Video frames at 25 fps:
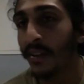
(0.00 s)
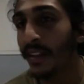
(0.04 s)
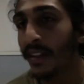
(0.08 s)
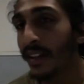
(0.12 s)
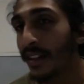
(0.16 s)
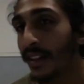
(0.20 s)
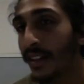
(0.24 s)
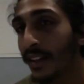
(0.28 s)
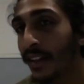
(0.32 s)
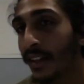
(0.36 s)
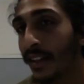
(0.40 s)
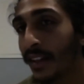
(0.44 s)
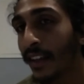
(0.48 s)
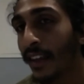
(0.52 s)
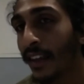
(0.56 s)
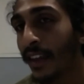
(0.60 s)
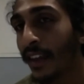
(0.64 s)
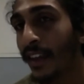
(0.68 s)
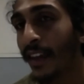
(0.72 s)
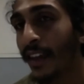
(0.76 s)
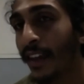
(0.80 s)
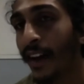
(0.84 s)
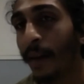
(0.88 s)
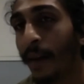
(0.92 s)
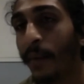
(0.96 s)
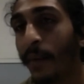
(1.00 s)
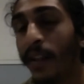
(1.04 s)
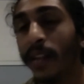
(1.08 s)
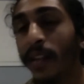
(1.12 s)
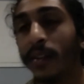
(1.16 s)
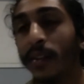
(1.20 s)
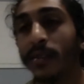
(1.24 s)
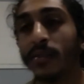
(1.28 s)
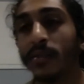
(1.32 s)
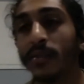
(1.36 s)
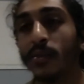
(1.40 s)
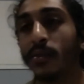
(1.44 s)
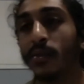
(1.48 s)
Like I'm a
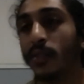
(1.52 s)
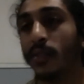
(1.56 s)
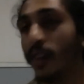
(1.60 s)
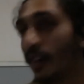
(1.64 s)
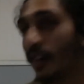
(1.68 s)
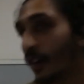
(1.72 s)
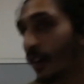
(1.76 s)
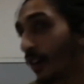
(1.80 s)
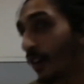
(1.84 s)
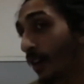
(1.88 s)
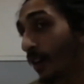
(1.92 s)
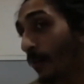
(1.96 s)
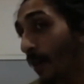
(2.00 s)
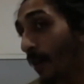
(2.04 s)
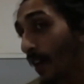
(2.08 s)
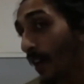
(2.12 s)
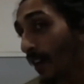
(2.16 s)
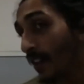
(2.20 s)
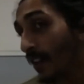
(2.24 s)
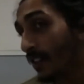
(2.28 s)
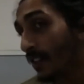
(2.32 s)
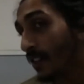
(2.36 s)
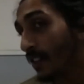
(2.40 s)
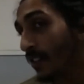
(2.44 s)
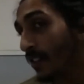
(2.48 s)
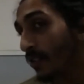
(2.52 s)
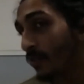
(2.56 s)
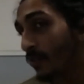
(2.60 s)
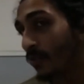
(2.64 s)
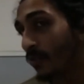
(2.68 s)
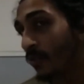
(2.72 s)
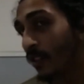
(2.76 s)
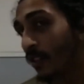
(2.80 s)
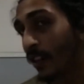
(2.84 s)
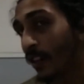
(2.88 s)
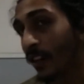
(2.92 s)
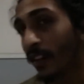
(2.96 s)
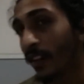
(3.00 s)
little too dark, my hair's a little
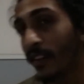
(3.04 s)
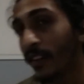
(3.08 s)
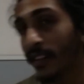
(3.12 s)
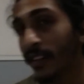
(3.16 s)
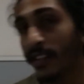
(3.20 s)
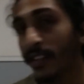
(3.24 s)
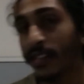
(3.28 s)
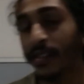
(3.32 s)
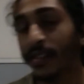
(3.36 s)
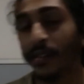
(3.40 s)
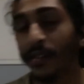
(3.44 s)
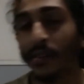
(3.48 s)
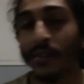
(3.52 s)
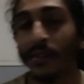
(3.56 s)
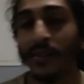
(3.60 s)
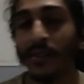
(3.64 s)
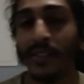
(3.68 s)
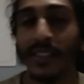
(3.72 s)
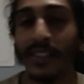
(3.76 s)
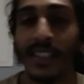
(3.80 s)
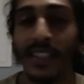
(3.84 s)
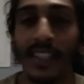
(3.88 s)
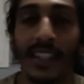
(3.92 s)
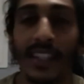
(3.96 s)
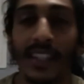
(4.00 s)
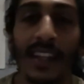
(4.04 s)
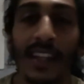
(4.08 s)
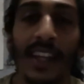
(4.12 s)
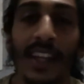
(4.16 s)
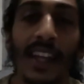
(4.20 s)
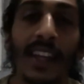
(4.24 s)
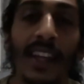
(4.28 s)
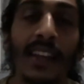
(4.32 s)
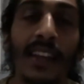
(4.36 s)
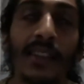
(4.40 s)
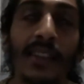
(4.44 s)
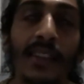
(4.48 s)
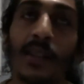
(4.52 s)
too curly. So to the
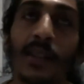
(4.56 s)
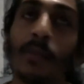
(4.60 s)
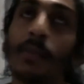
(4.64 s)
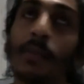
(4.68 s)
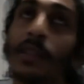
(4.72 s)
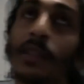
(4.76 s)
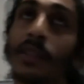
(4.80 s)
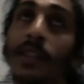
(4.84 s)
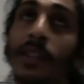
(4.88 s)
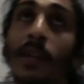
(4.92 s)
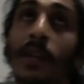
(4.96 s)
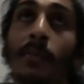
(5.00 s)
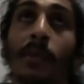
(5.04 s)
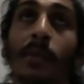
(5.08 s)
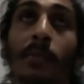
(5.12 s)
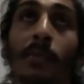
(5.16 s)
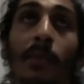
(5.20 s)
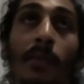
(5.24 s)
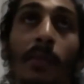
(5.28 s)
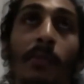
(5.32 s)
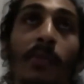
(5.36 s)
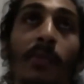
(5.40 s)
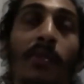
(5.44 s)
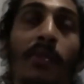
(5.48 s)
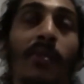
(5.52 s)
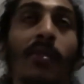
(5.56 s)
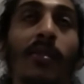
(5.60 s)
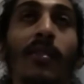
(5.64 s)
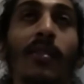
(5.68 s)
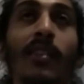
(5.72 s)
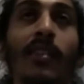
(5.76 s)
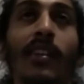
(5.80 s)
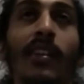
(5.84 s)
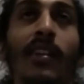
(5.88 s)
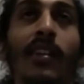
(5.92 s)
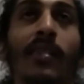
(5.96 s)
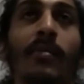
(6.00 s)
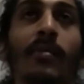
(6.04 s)
into Punjabi people
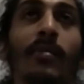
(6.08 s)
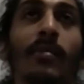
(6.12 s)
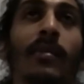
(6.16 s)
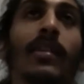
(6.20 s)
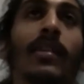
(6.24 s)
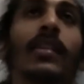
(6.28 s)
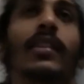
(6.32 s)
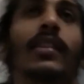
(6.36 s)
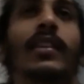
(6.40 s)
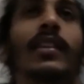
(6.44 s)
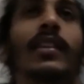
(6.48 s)
growing up, like